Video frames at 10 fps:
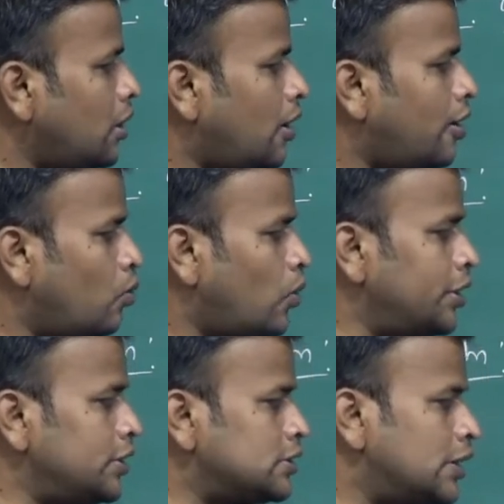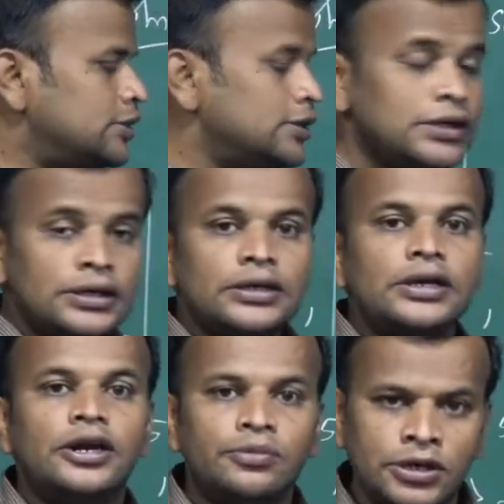or y is lies in
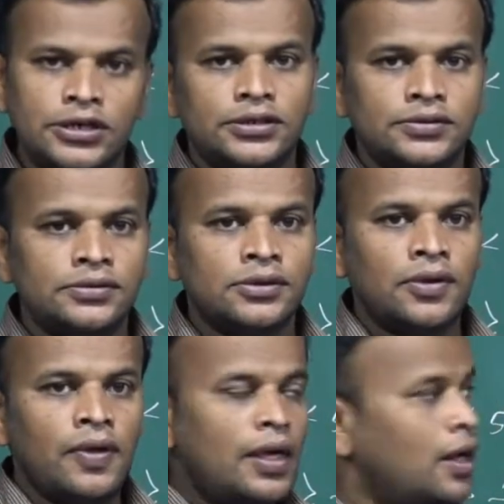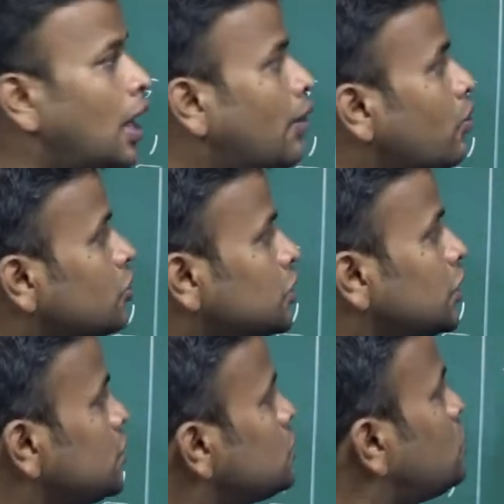denominator. Our question
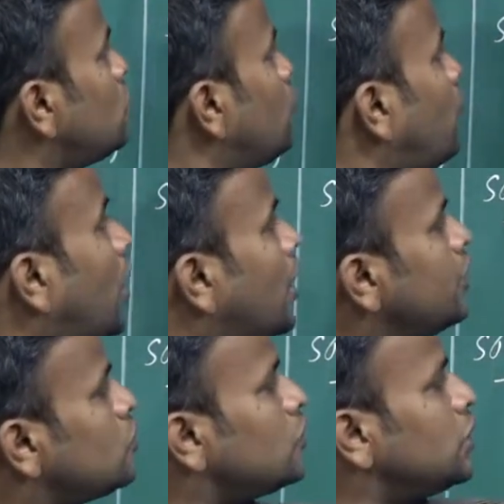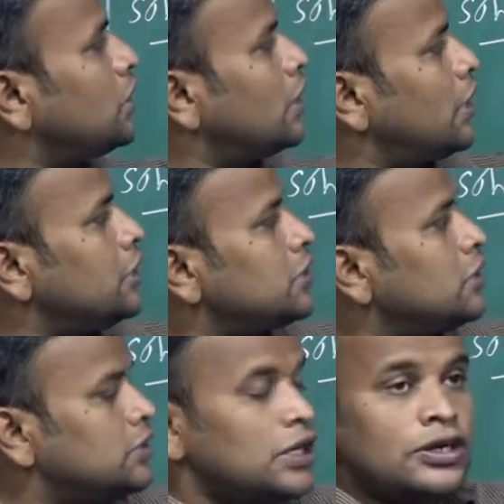is to find, show that the relation
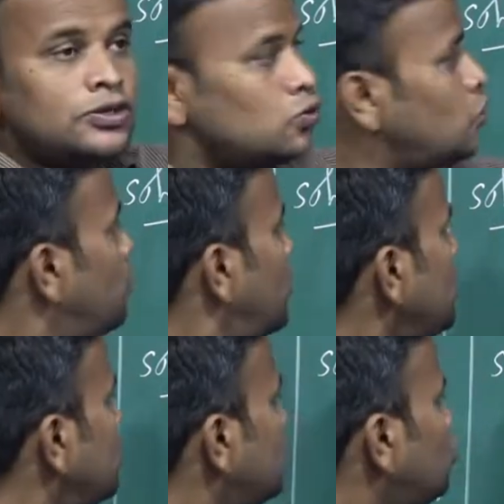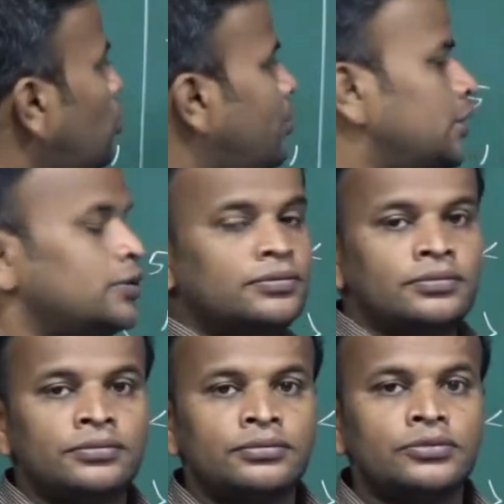is a suitable domain.
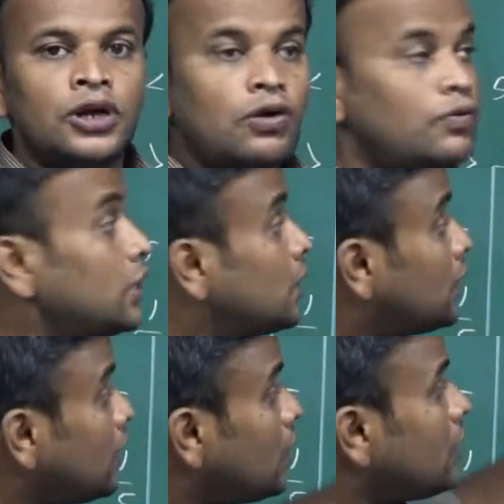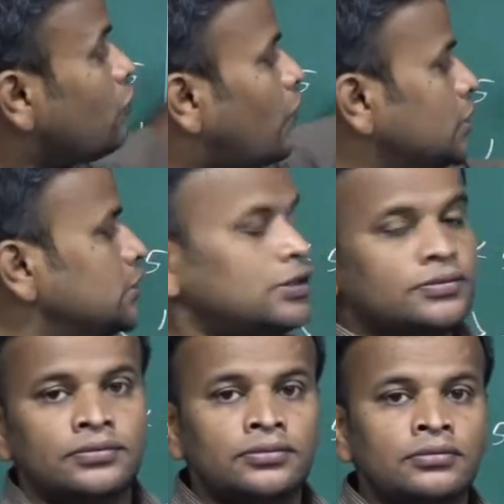Now we create a function.
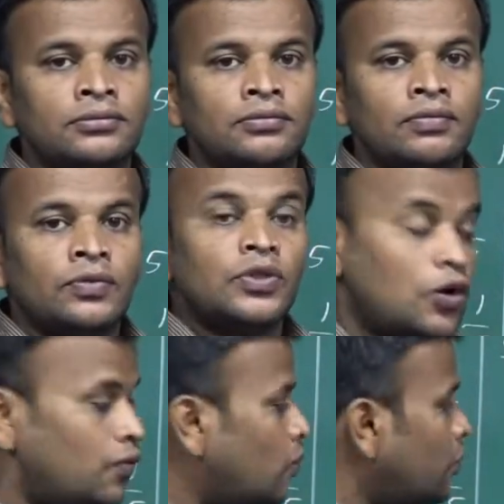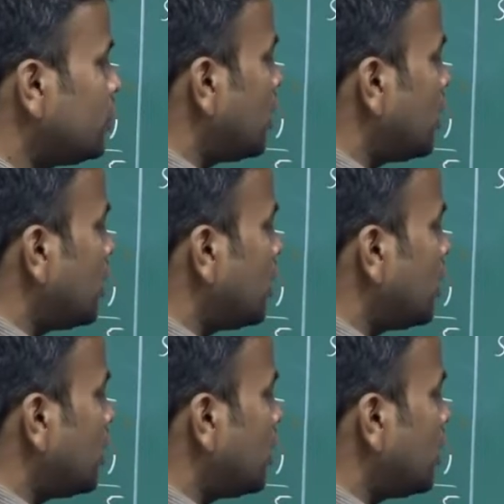Therefore,